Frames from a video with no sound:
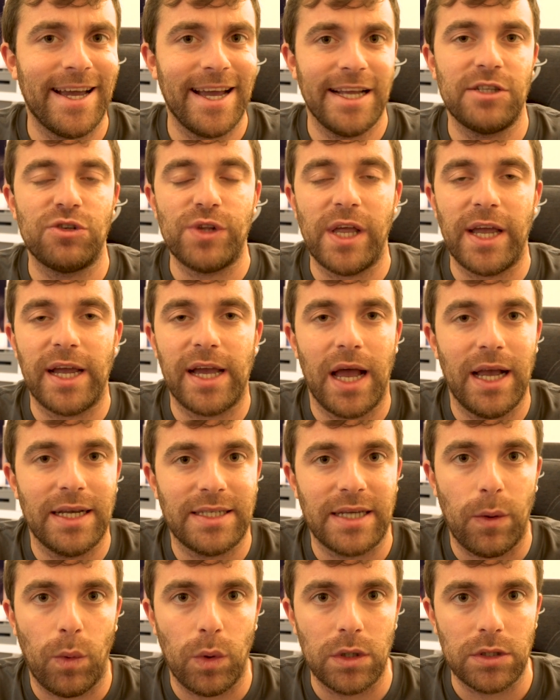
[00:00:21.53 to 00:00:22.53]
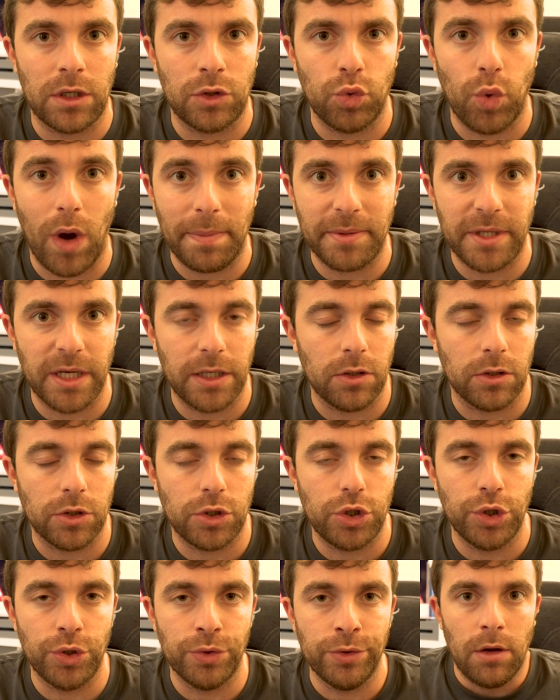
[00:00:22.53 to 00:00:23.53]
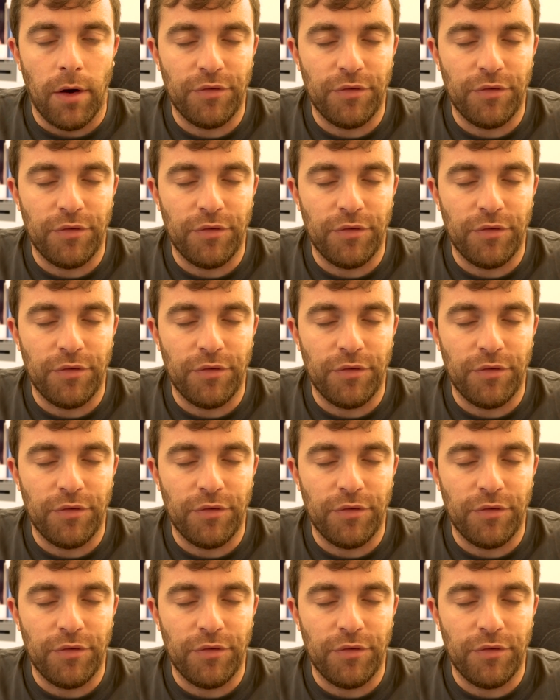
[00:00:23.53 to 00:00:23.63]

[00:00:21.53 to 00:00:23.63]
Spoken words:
And today, guys, I wanted to update on two